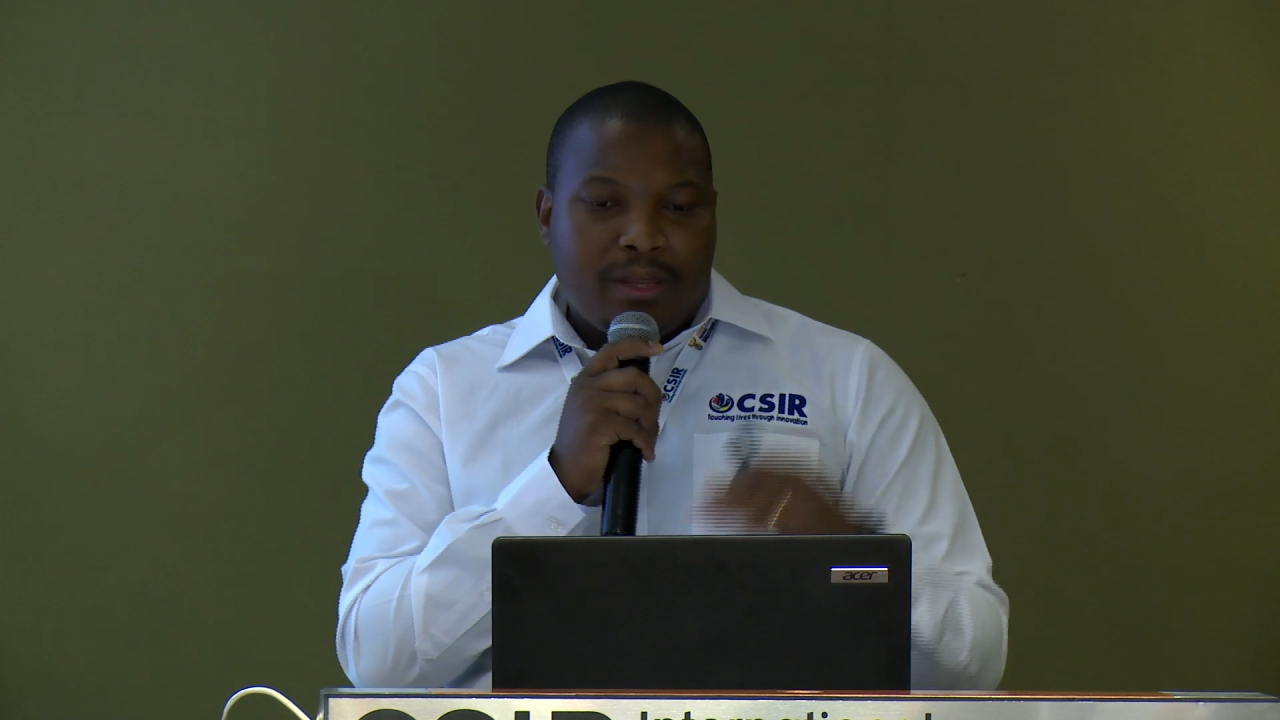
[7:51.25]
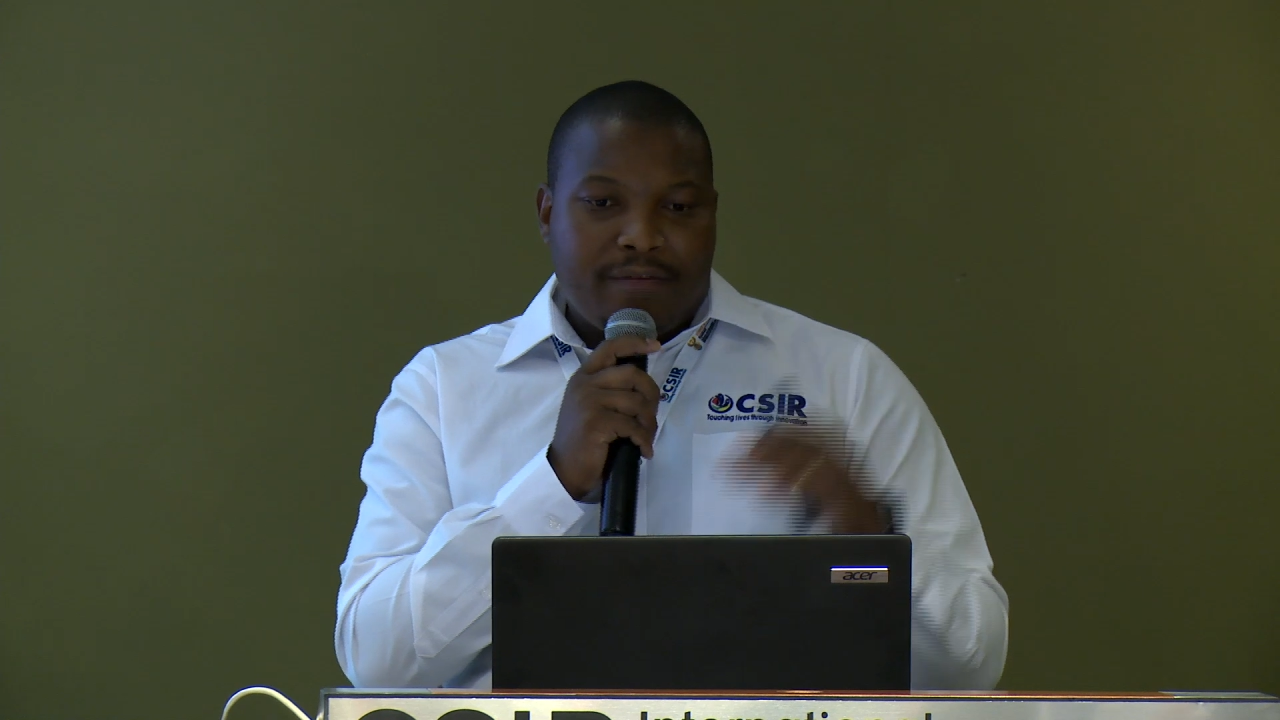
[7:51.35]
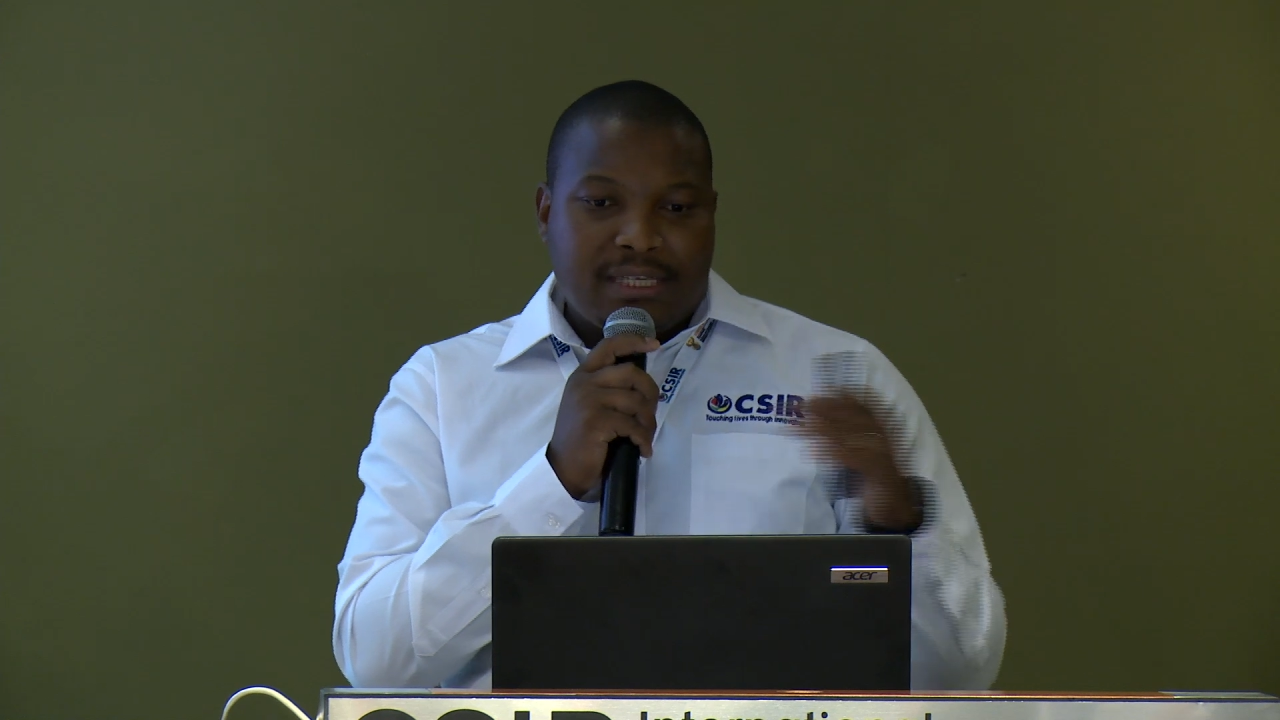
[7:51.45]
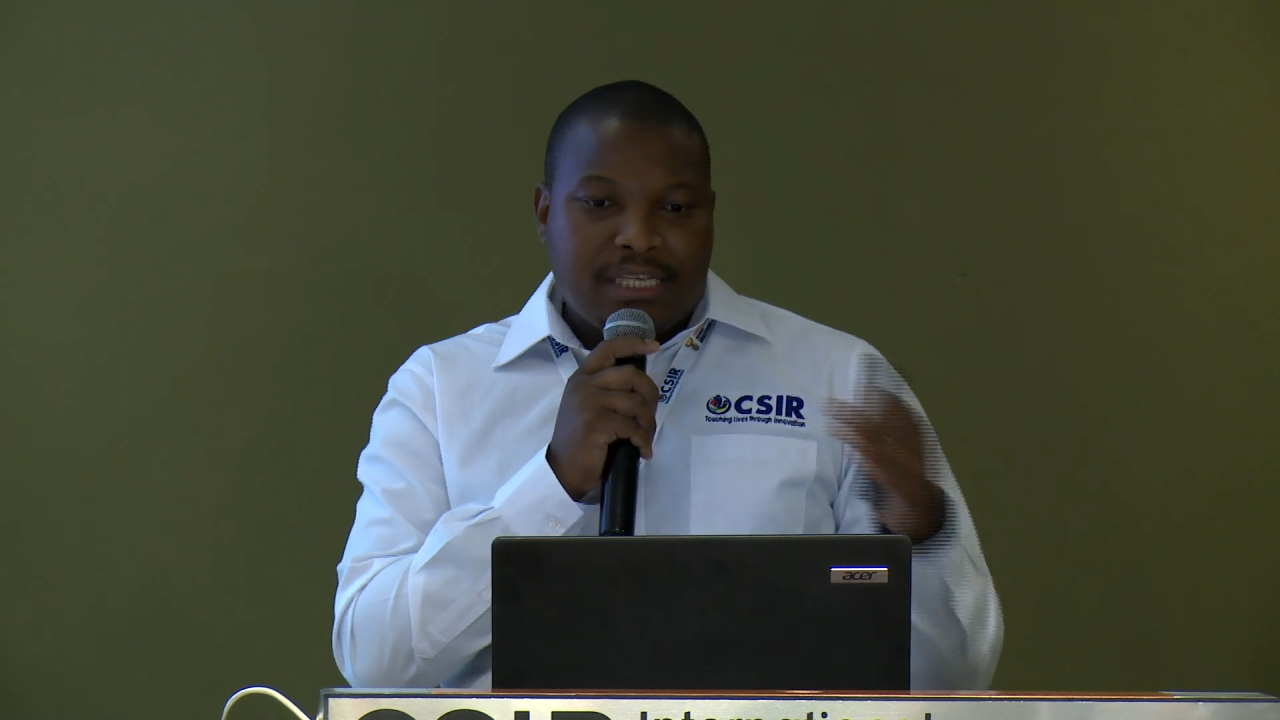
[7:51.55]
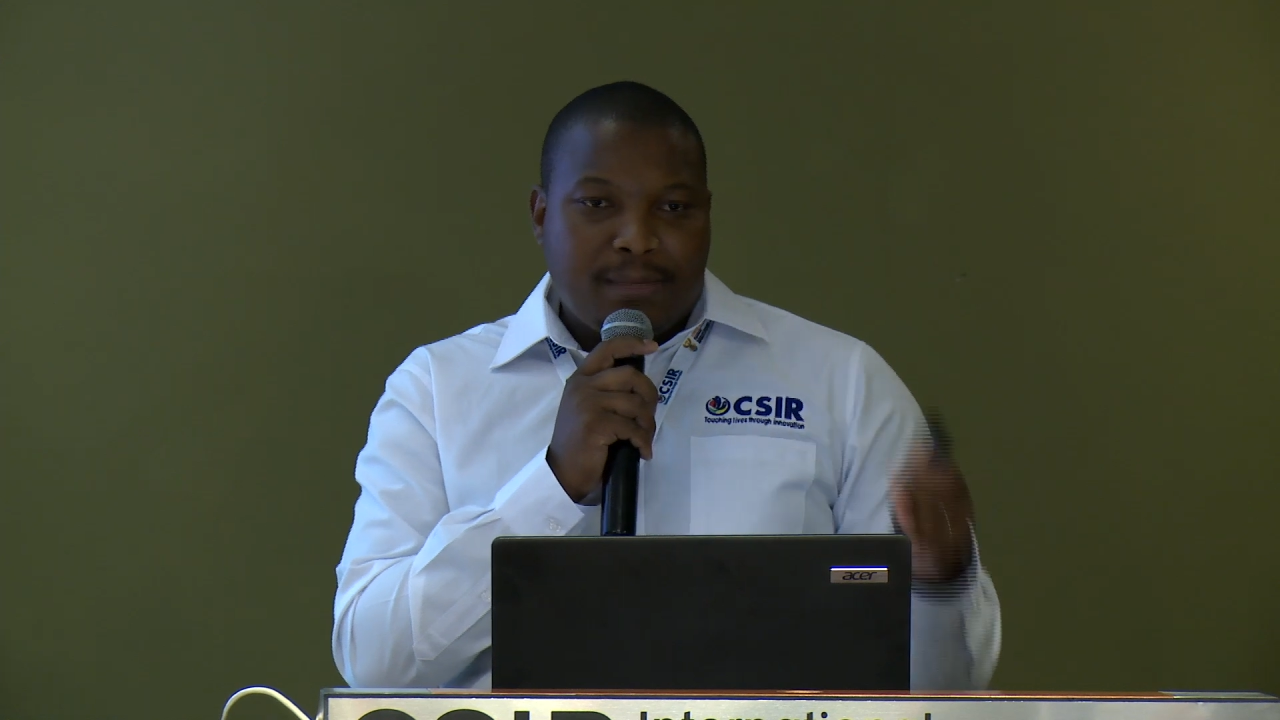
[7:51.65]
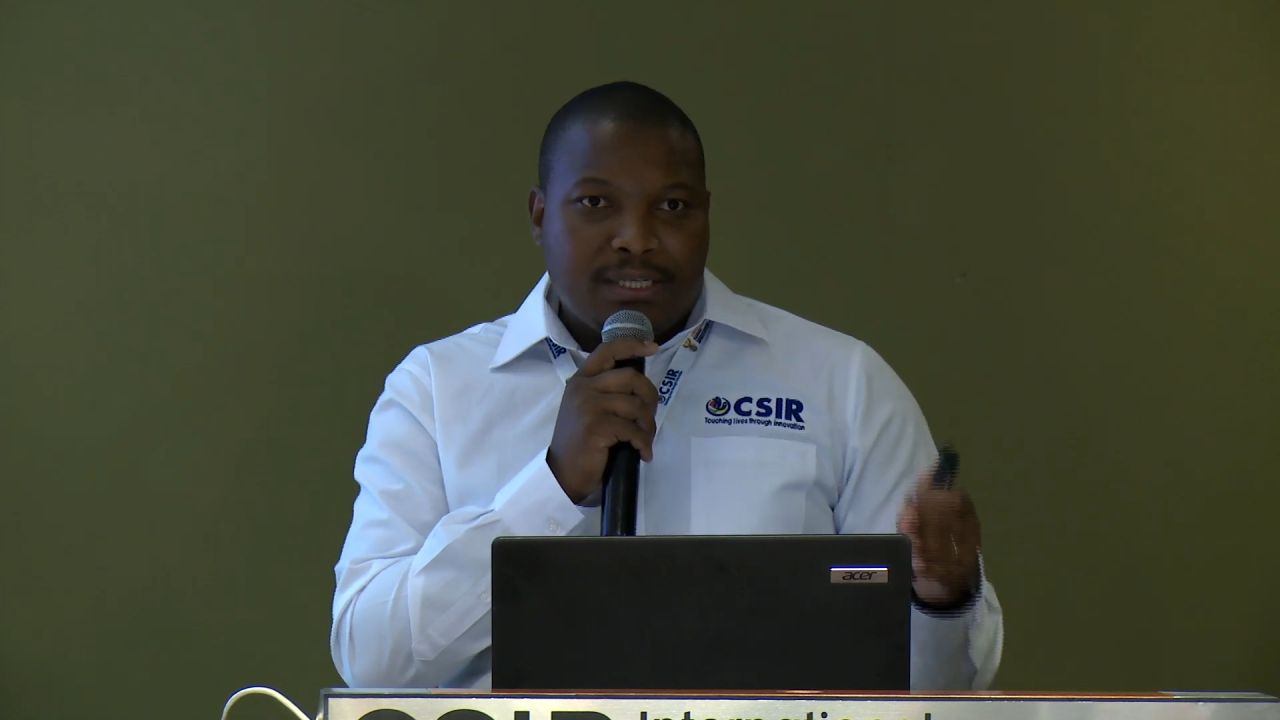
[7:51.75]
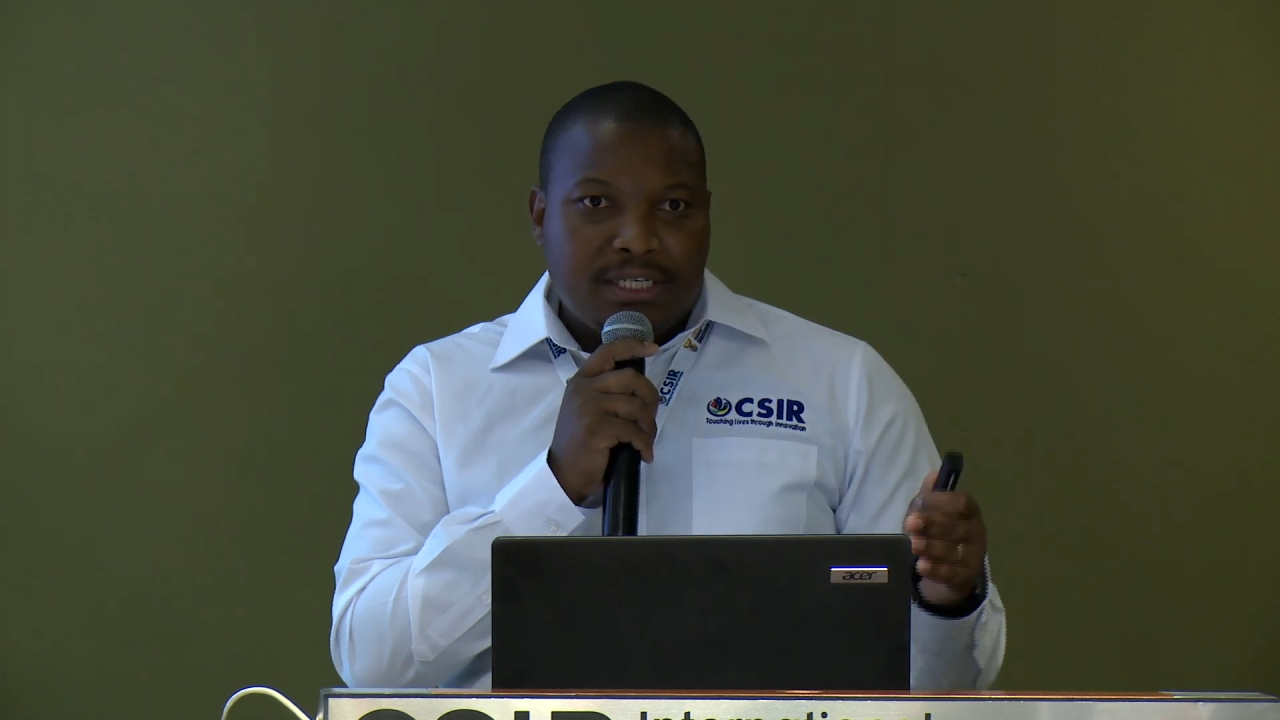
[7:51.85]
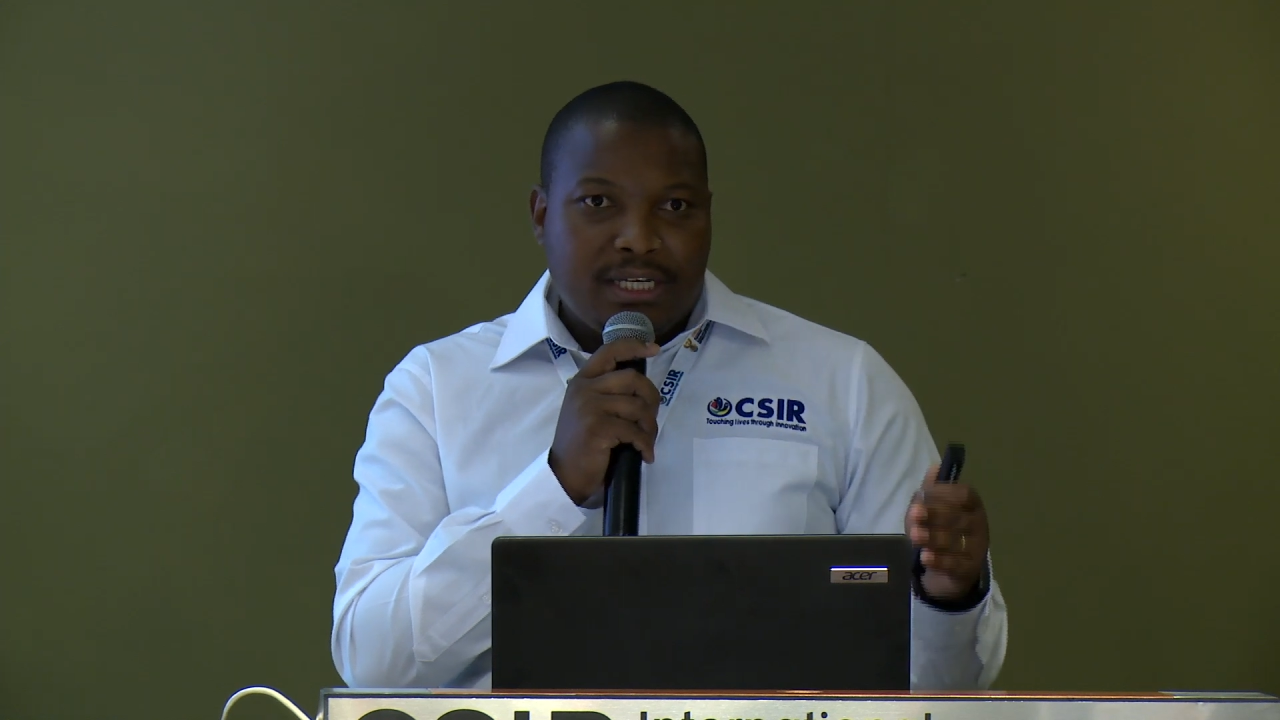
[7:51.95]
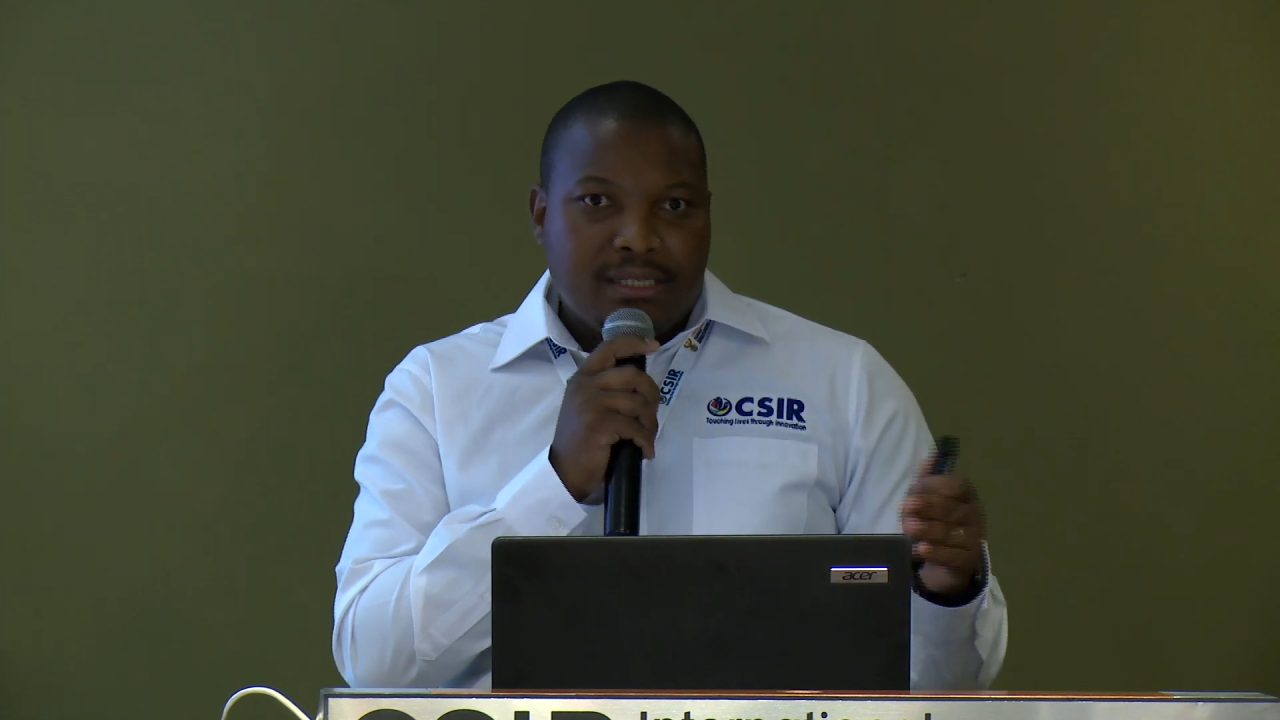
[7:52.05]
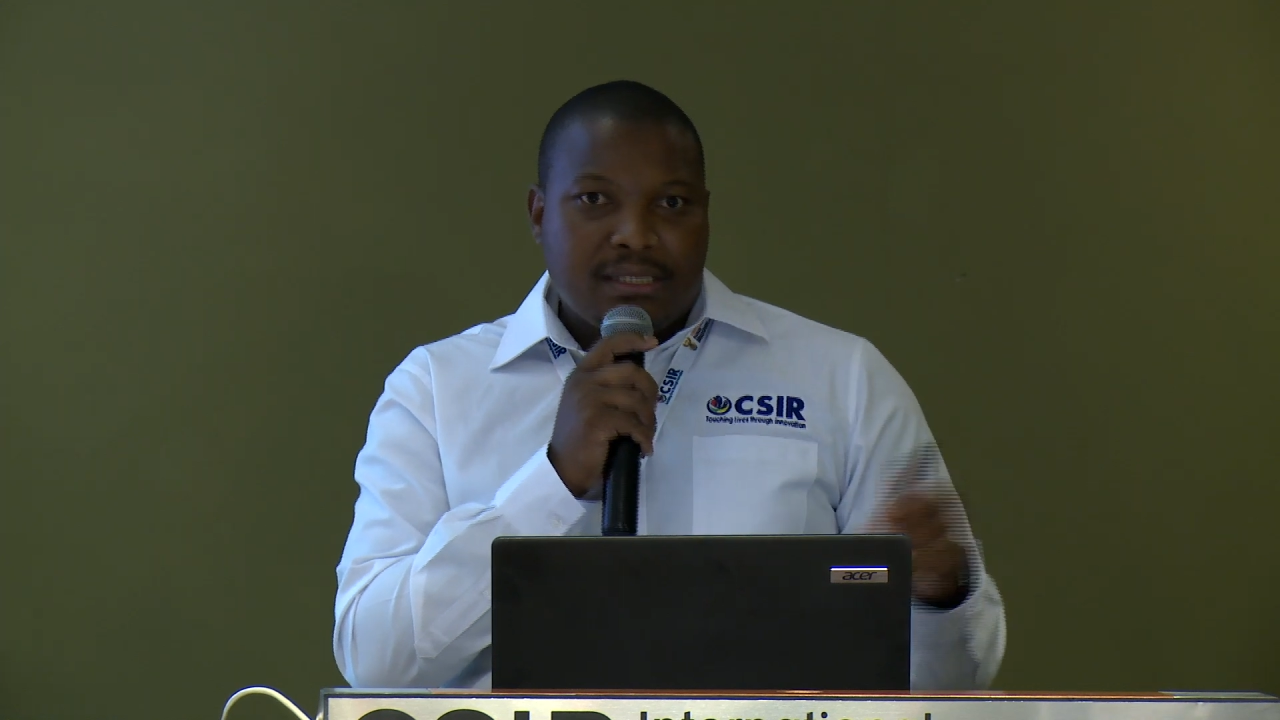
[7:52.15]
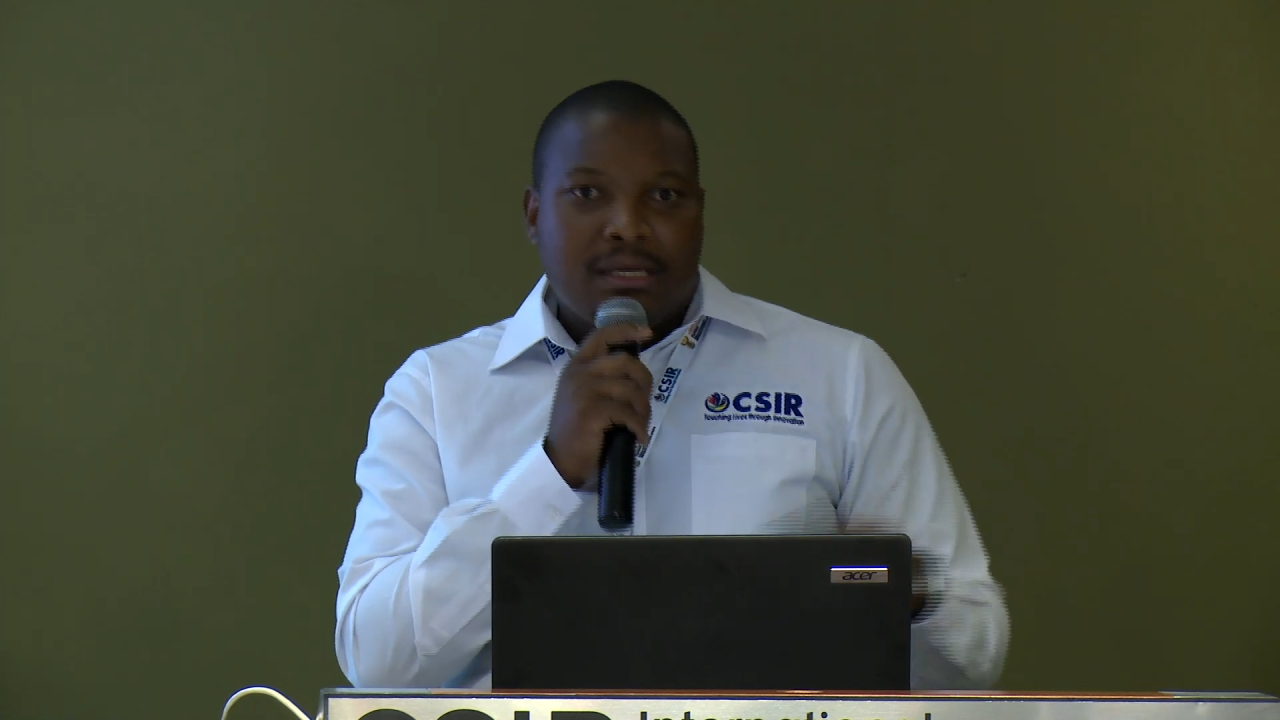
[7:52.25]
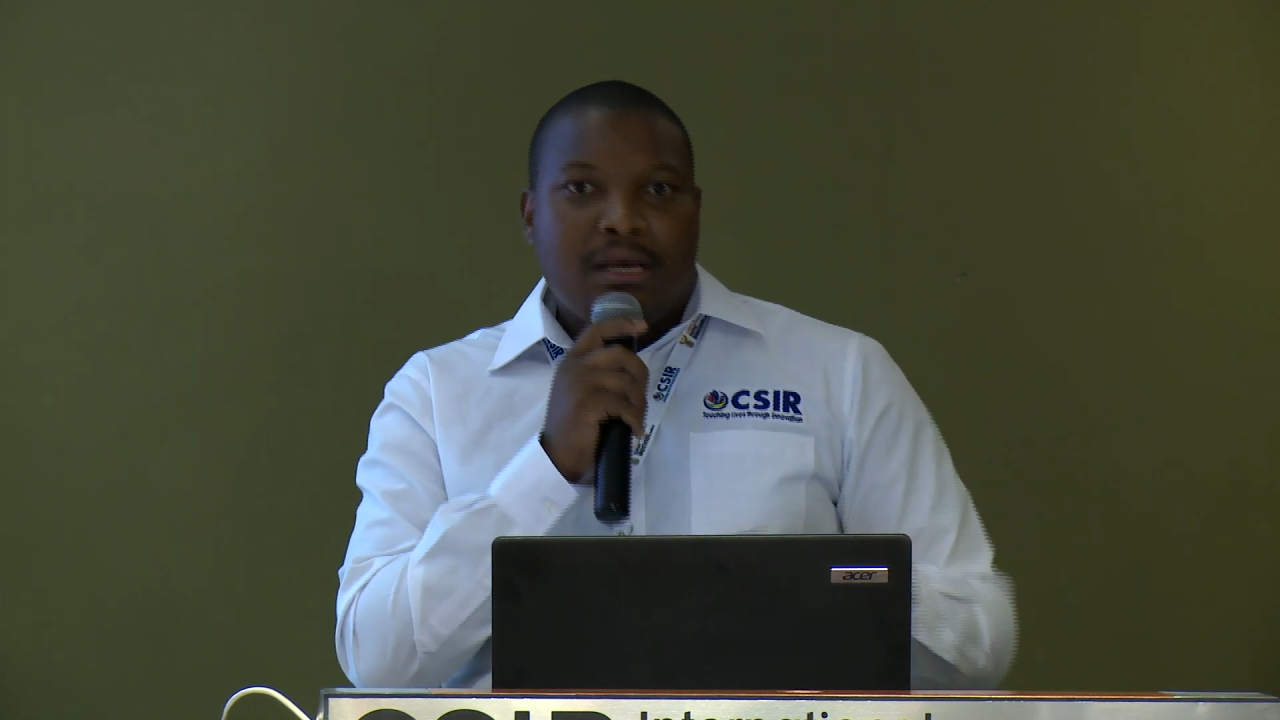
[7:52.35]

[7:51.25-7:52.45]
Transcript: vessel positions